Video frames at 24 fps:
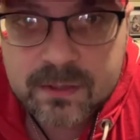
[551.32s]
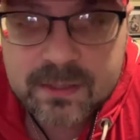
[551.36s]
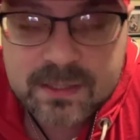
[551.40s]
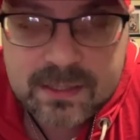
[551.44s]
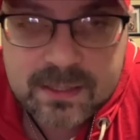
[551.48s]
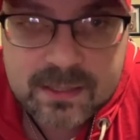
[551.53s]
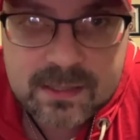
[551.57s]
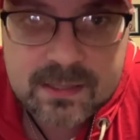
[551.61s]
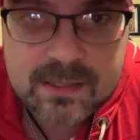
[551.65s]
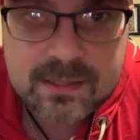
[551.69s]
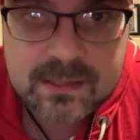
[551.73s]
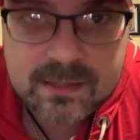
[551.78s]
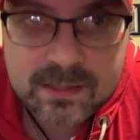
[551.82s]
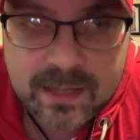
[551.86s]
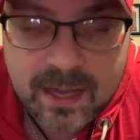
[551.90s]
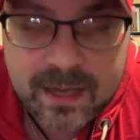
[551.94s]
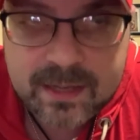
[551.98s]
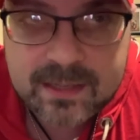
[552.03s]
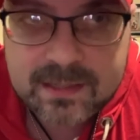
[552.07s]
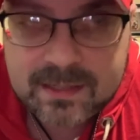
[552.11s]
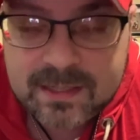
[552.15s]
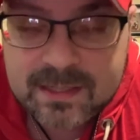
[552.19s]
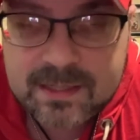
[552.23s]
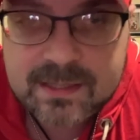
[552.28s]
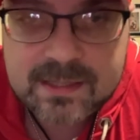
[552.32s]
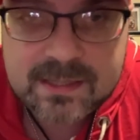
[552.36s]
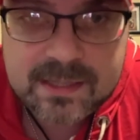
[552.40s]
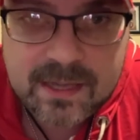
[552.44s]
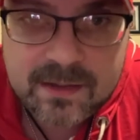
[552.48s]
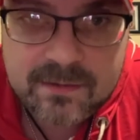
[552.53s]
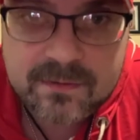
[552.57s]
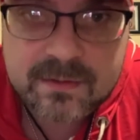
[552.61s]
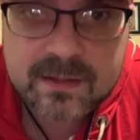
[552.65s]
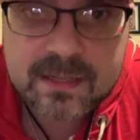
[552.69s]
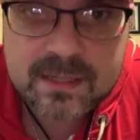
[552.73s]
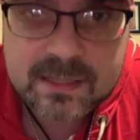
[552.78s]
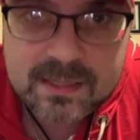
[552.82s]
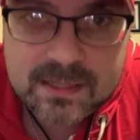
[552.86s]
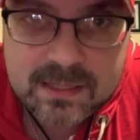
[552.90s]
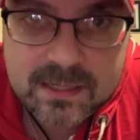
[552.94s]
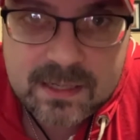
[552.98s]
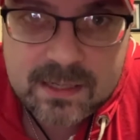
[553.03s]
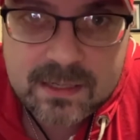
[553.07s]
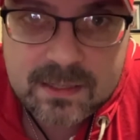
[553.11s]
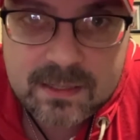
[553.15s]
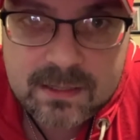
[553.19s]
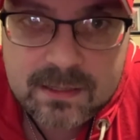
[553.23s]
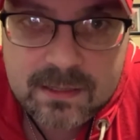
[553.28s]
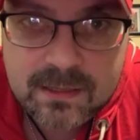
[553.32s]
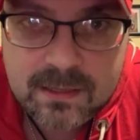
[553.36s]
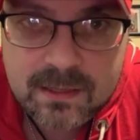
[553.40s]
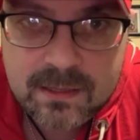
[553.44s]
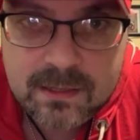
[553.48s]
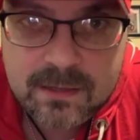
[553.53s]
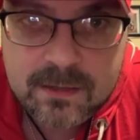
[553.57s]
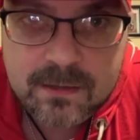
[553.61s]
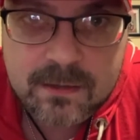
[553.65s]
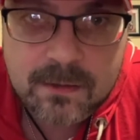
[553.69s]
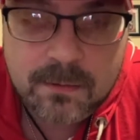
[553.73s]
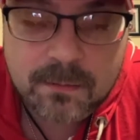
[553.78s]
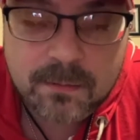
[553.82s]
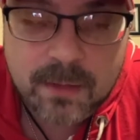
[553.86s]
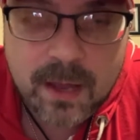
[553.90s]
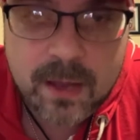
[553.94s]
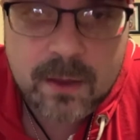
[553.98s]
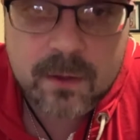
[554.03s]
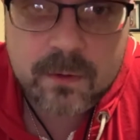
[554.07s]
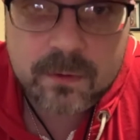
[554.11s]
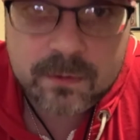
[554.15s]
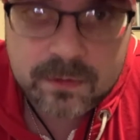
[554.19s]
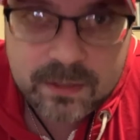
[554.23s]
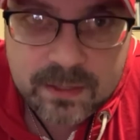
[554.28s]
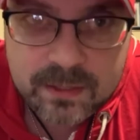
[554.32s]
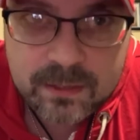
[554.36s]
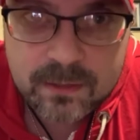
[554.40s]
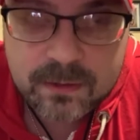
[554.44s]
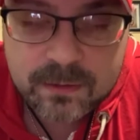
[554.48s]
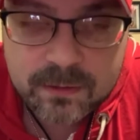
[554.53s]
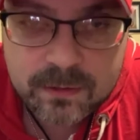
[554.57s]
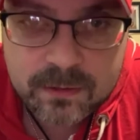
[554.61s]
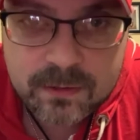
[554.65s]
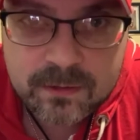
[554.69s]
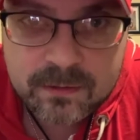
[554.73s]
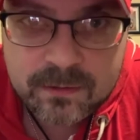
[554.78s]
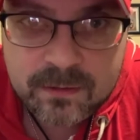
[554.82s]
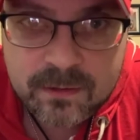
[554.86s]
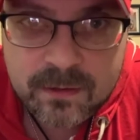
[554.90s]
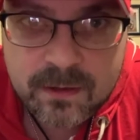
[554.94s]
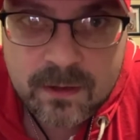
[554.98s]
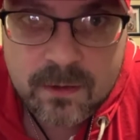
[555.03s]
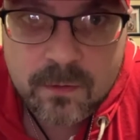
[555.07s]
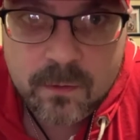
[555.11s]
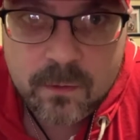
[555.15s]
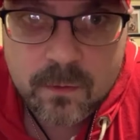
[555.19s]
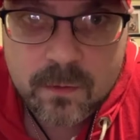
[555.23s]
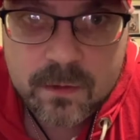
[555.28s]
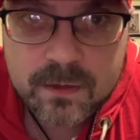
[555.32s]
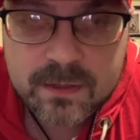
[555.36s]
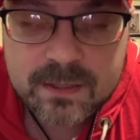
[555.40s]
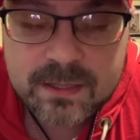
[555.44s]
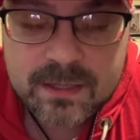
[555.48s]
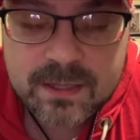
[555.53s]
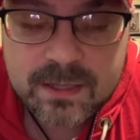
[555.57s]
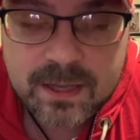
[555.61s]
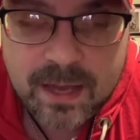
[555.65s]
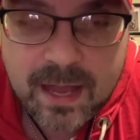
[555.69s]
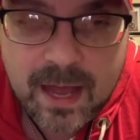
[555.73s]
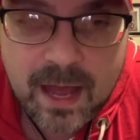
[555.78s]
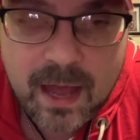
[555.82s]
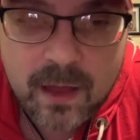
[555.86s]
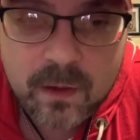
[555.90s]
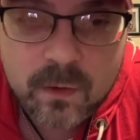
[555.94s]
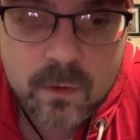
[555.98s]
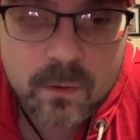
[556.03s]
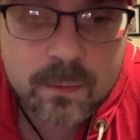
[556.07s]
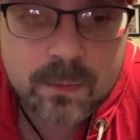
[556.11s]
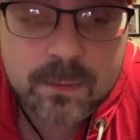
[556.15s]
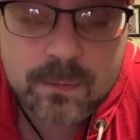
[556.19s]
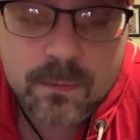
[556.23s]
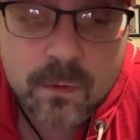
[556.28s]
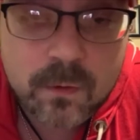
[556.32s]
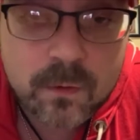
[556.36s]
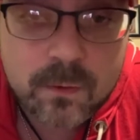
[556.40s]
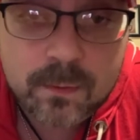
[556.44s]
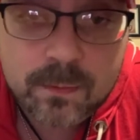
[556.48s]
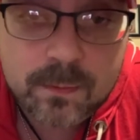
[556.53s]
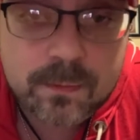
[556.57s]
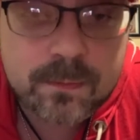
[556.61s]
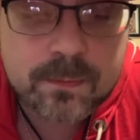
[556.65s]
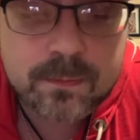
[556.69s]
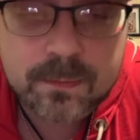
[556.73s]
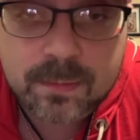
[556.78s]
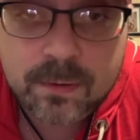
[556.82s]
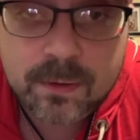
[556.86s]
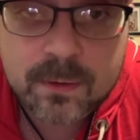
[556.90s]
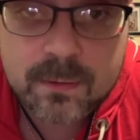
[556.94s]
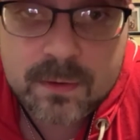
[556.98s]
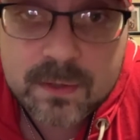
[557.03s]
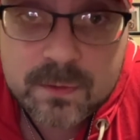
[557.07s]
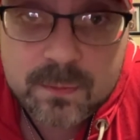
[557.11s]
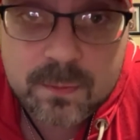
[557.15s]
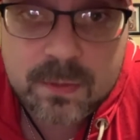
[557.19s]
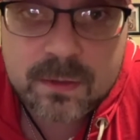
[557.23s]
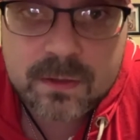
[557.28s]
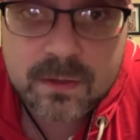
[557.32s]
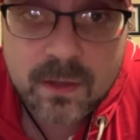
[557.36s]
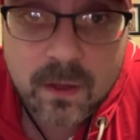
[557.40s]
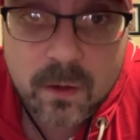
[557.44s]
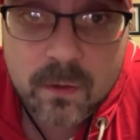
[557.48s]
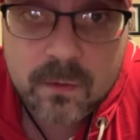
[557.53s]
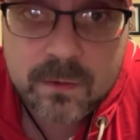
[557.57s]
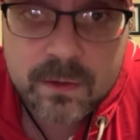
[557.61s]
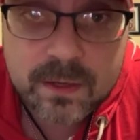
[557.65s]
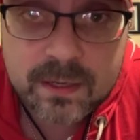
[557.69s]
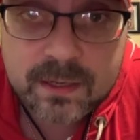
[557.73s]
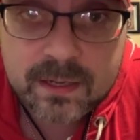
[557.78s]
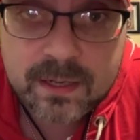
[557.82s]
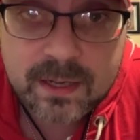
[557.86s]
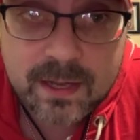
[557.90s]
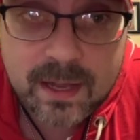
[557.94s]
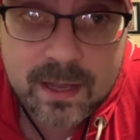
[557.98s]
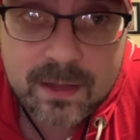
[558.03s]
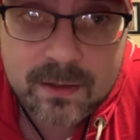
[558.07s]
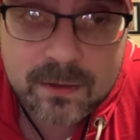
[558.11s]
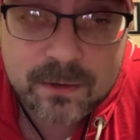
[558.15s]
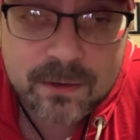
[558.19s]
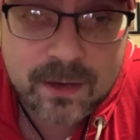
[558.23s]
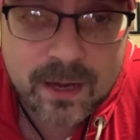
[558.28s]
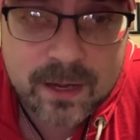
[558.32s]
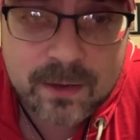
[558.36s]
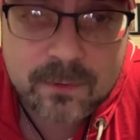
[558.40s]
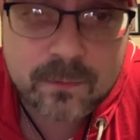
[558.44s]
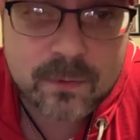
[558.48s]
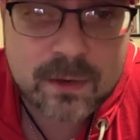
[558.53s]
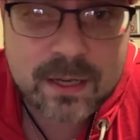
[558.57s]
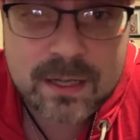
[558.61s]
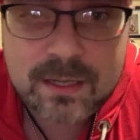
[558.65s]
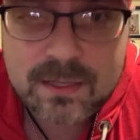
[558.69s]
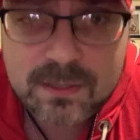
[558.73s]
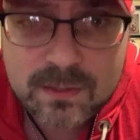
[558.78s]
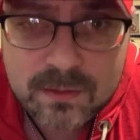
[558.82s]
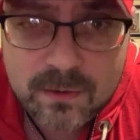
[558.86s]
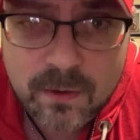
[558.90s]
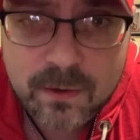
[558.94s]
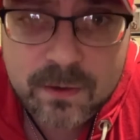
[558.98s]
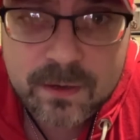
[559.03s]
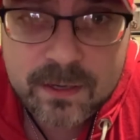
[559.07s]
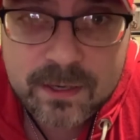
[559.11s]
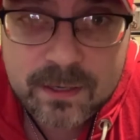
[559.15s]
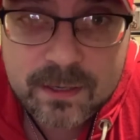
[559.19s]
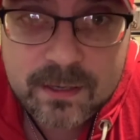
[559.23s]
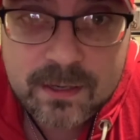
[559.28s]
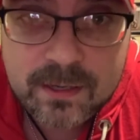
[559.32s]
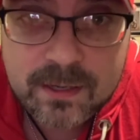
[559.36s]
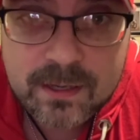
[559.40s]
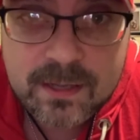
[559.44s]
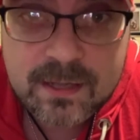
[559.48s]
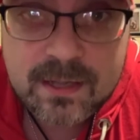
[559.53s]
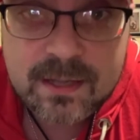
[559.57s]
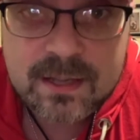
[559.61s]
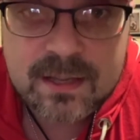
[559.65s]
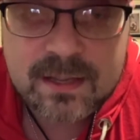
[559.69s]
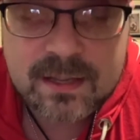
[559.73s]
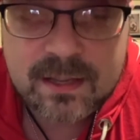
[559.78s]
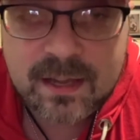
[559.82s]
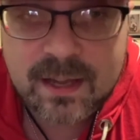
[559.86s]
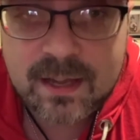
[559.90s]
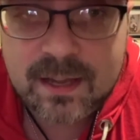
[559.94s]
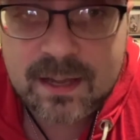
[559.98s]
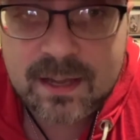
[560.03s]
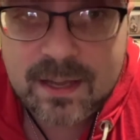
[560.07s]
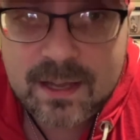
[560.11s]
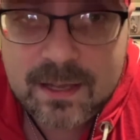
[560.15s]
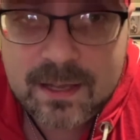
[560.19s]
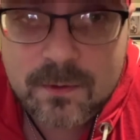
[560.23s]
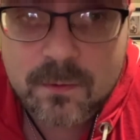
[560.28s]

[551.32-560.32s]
since 1976. Michael Dillard was the guy who pretty much put the whole thing together. And when he started, he